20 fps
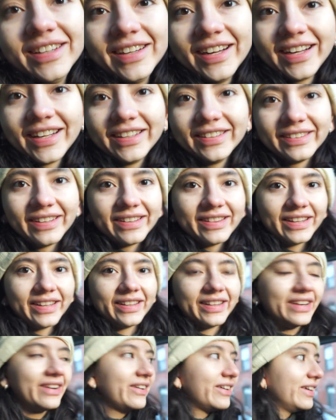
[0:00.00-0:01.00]
because I
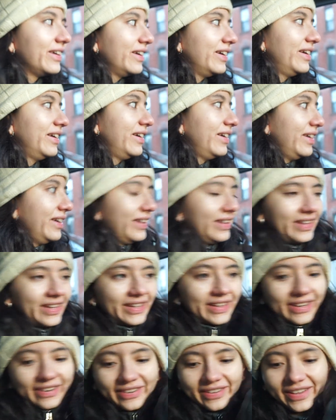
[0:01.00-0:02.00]
think they are. Yeah,
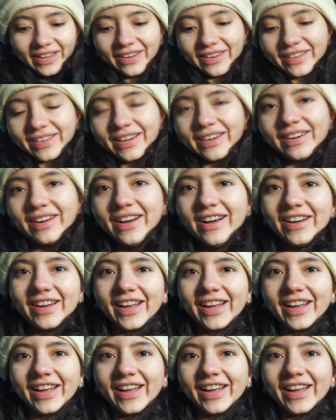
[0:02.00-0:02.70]
they are, they are, they are.